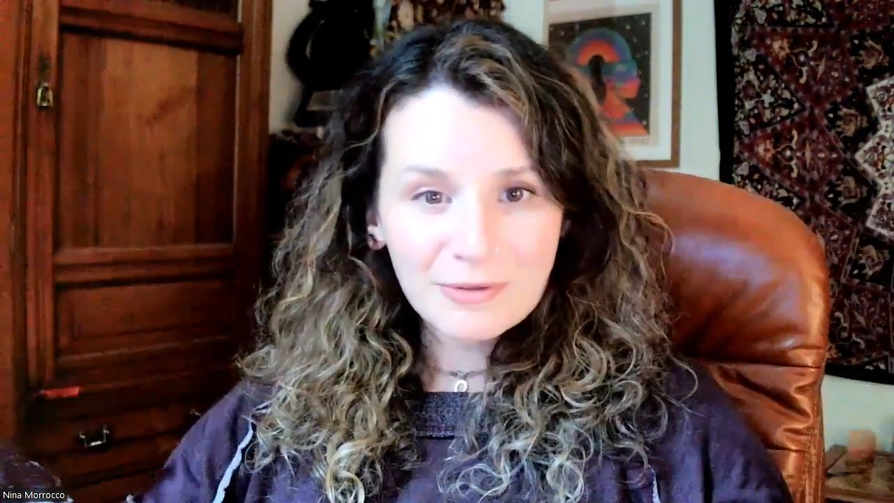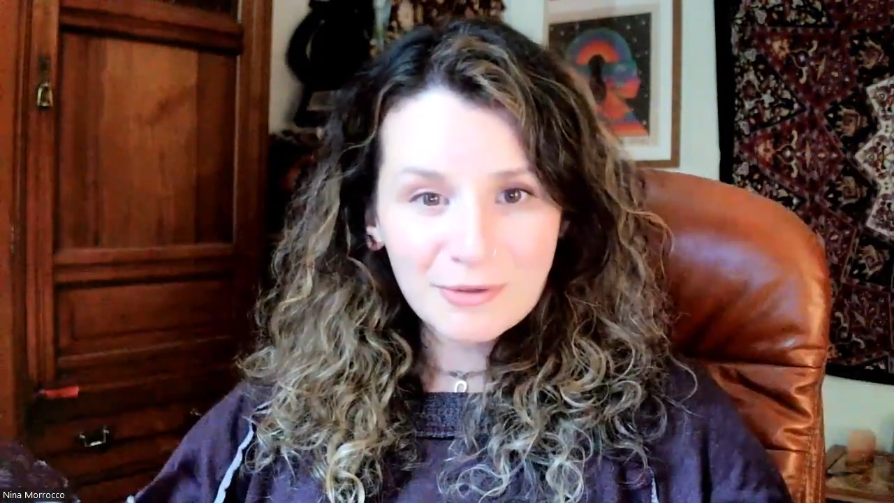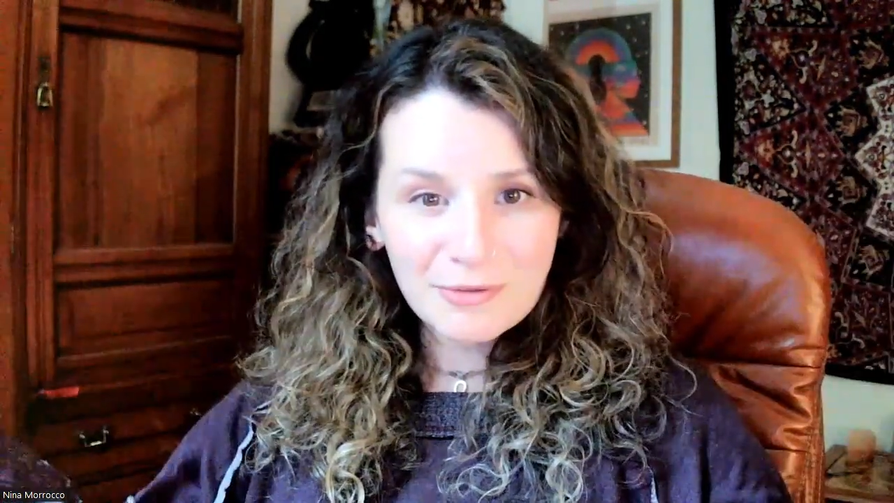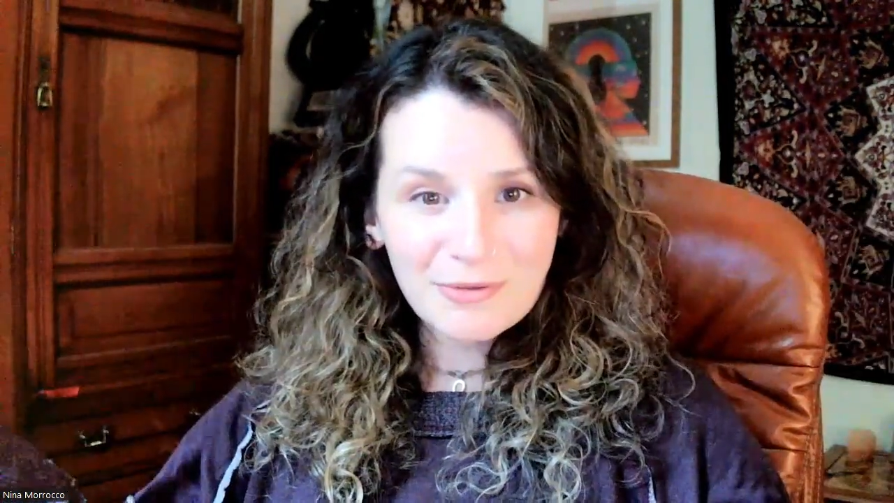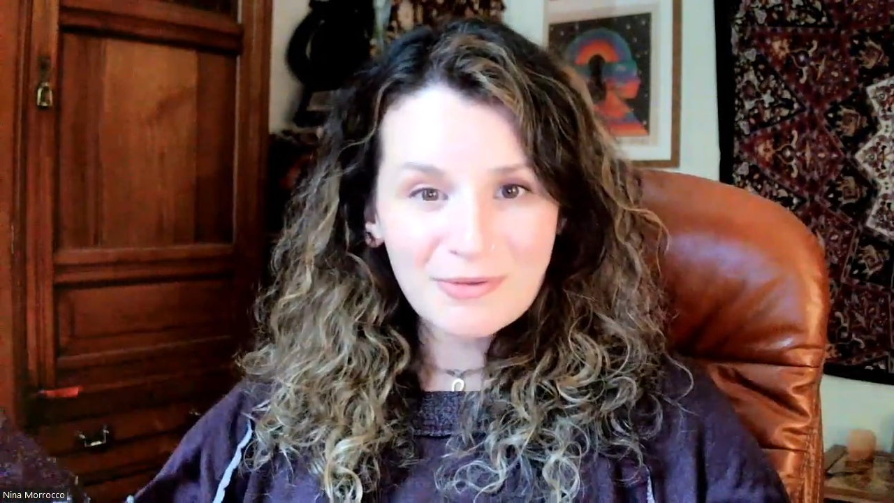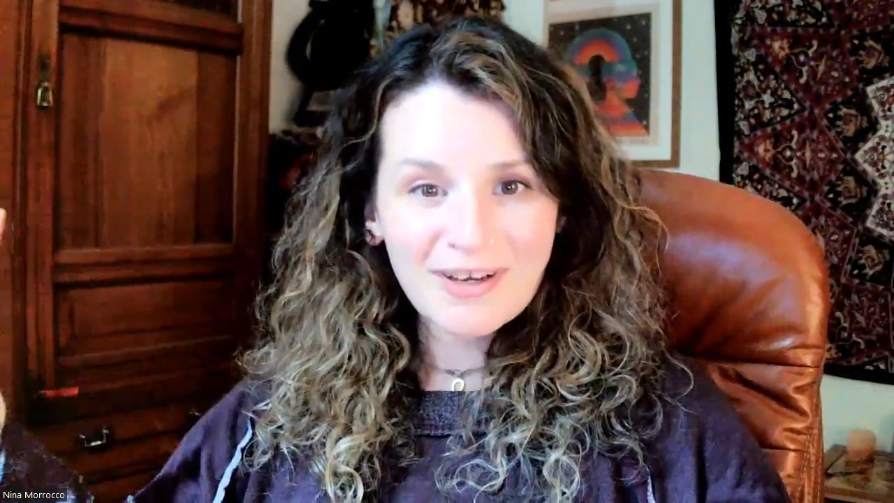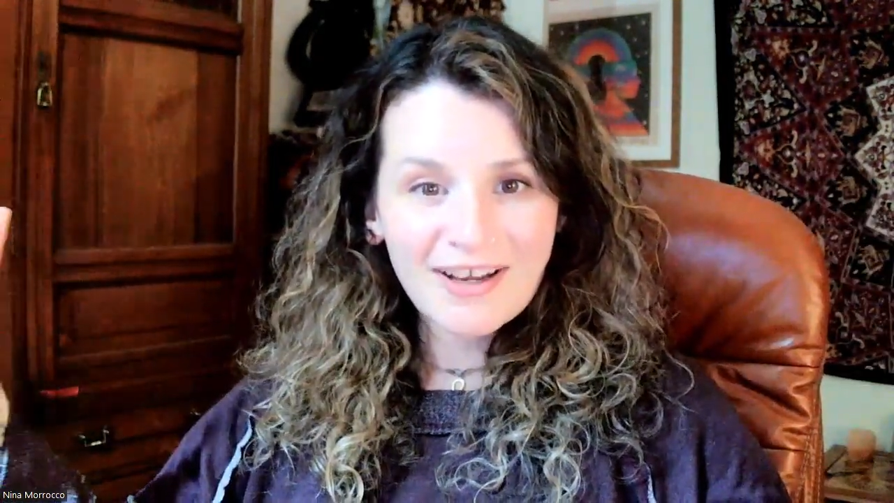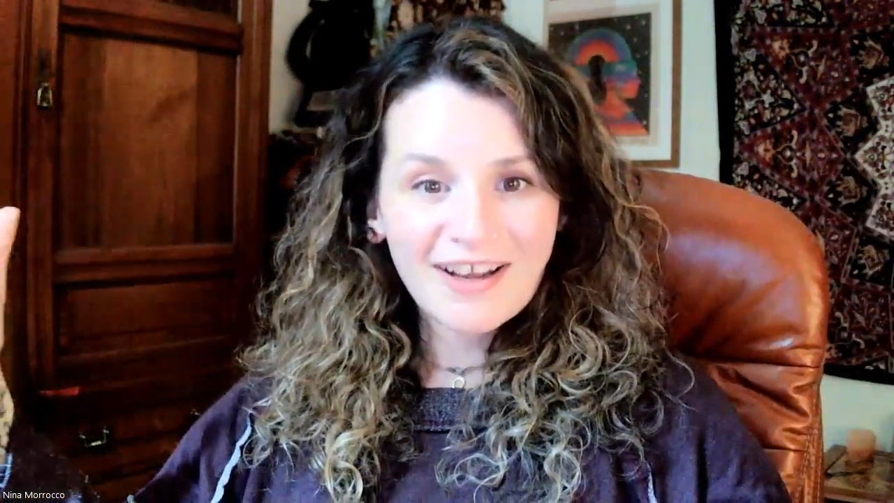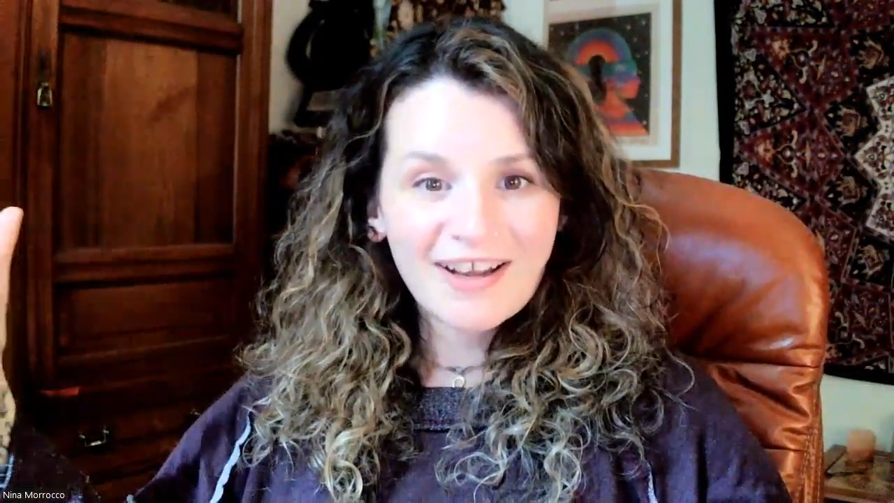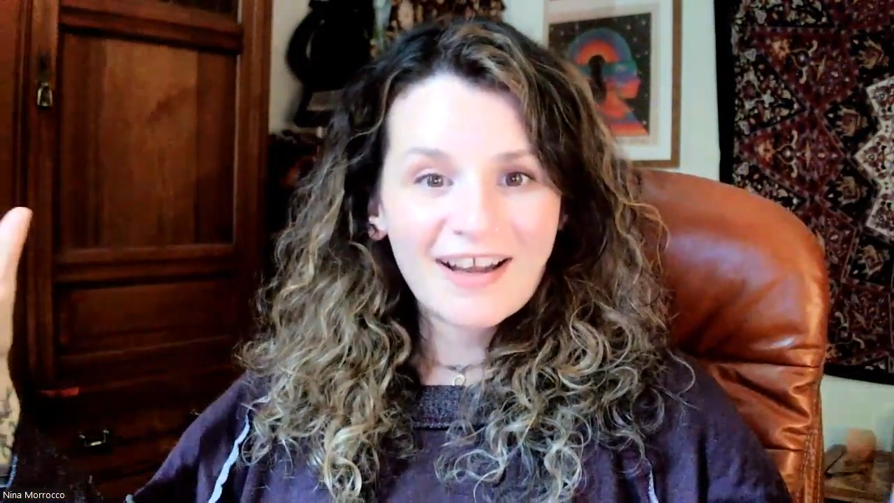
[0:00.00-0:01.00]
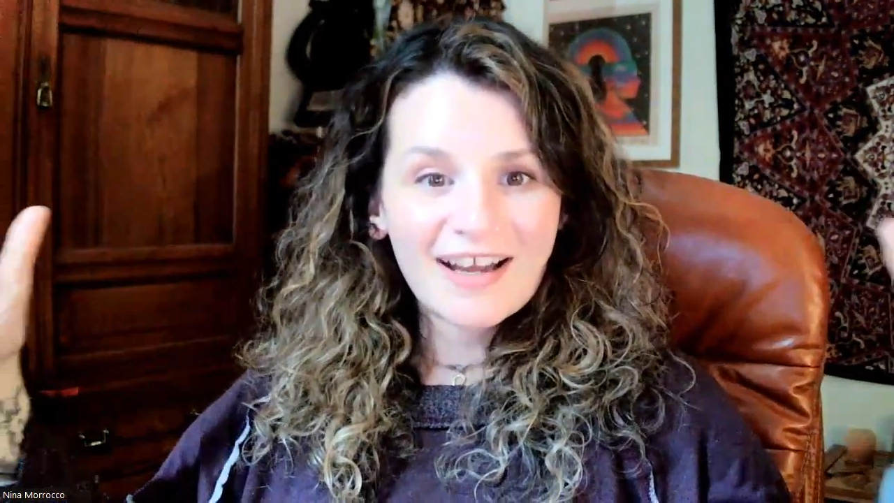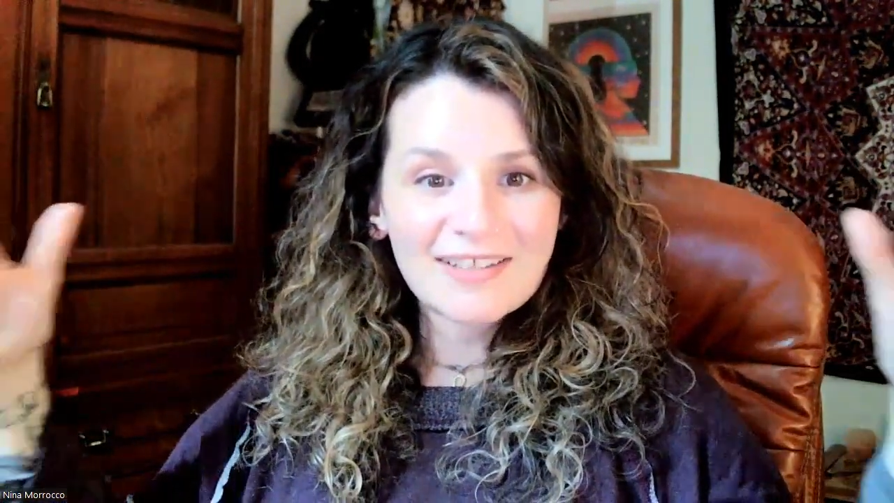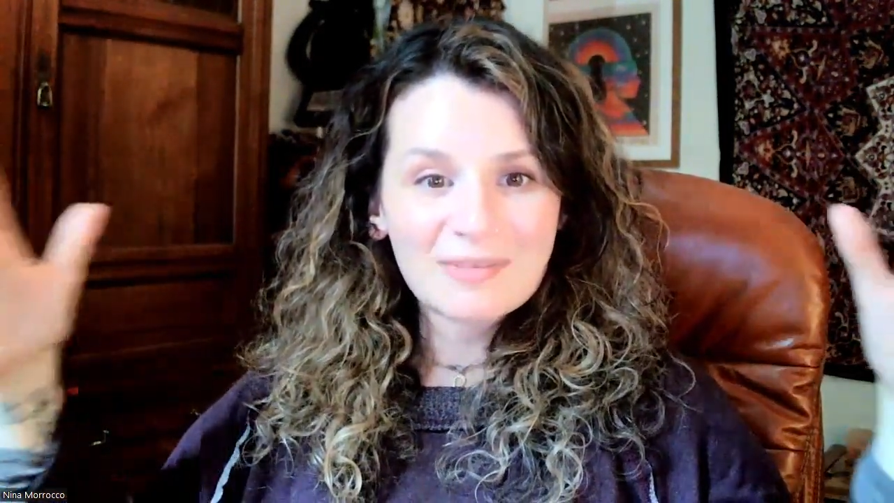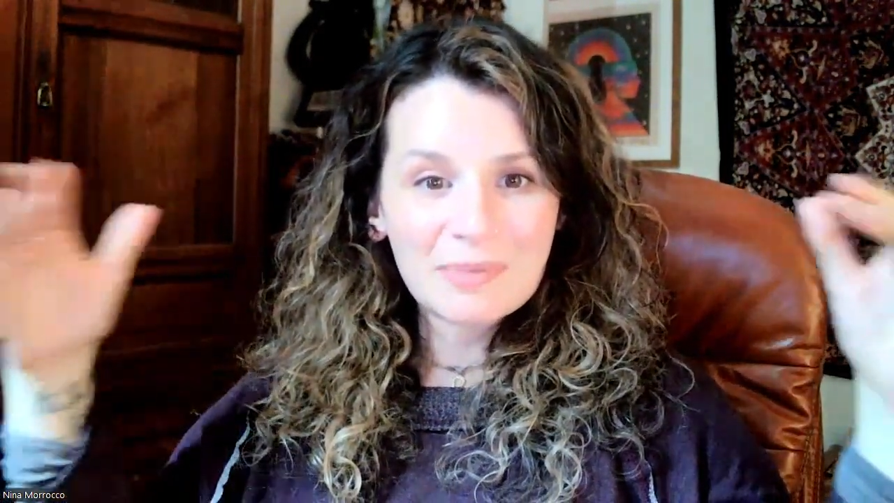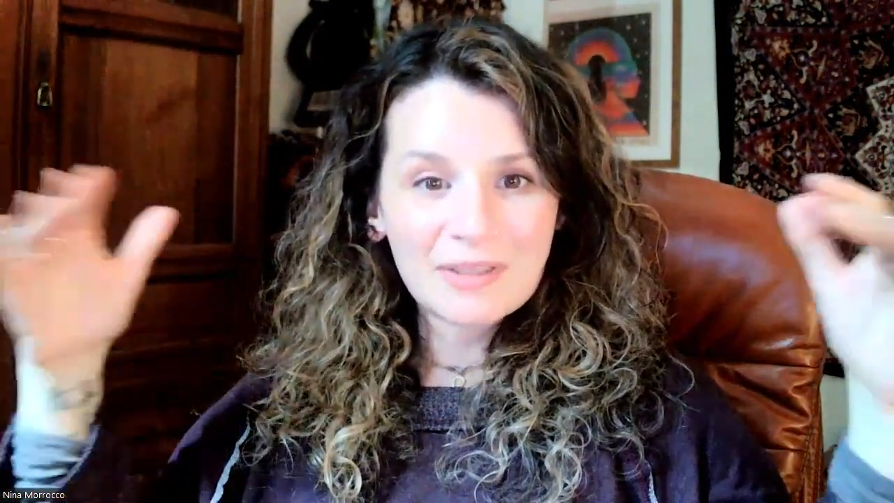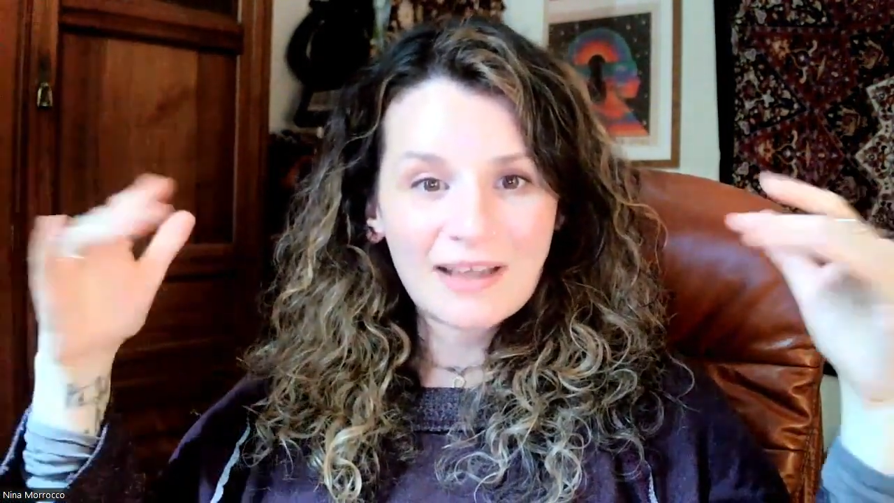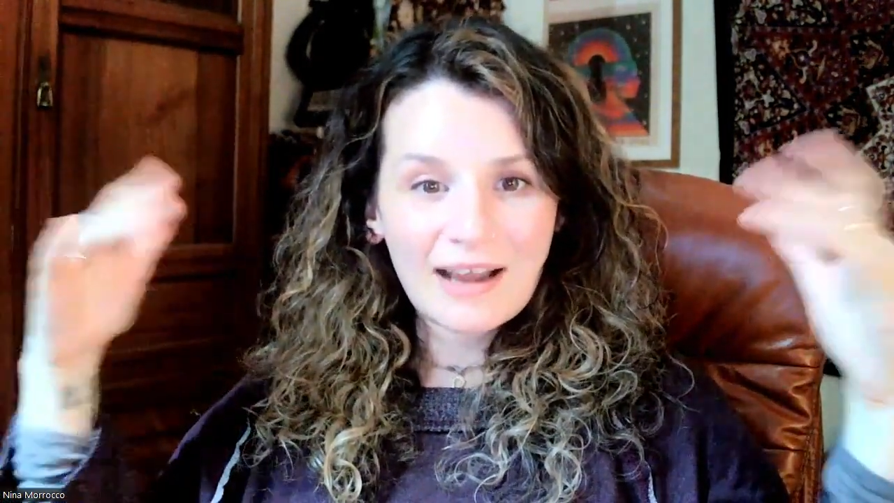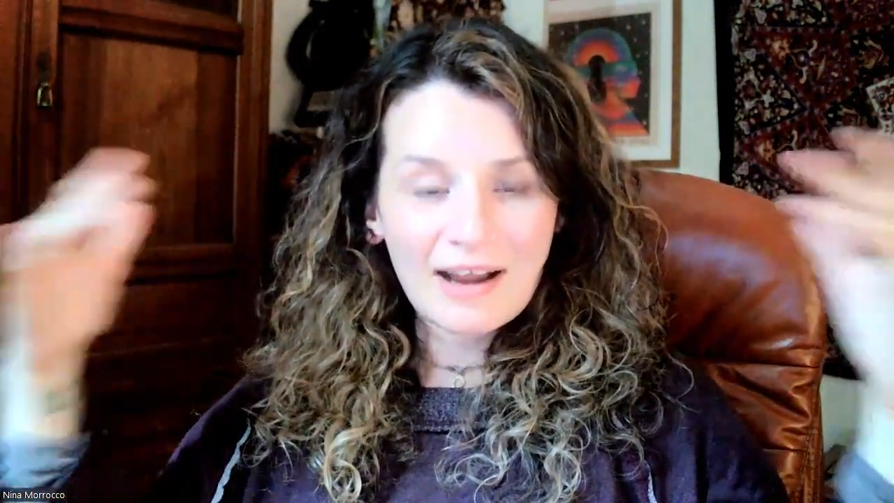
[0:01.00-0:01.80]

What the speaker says: so has been